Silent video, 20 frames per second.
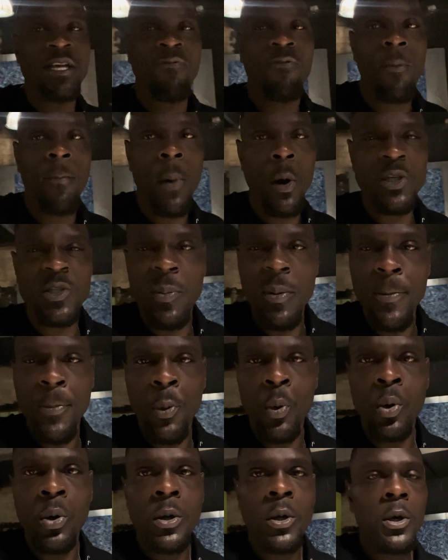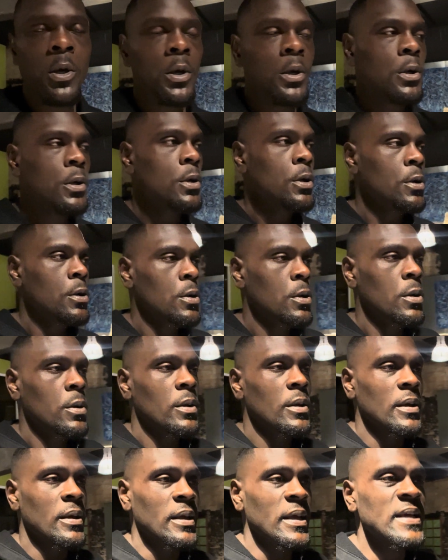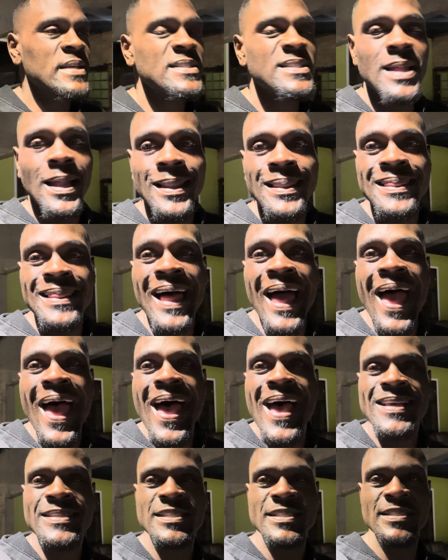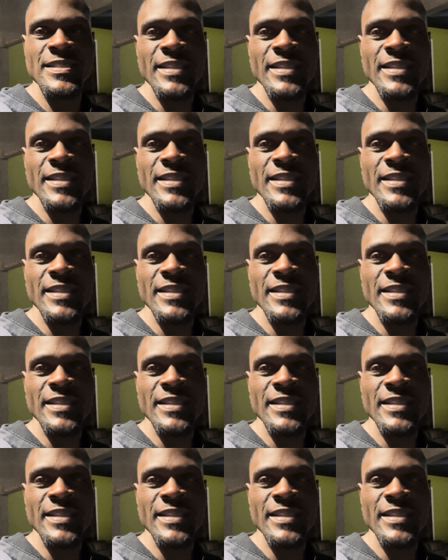for most people, is the last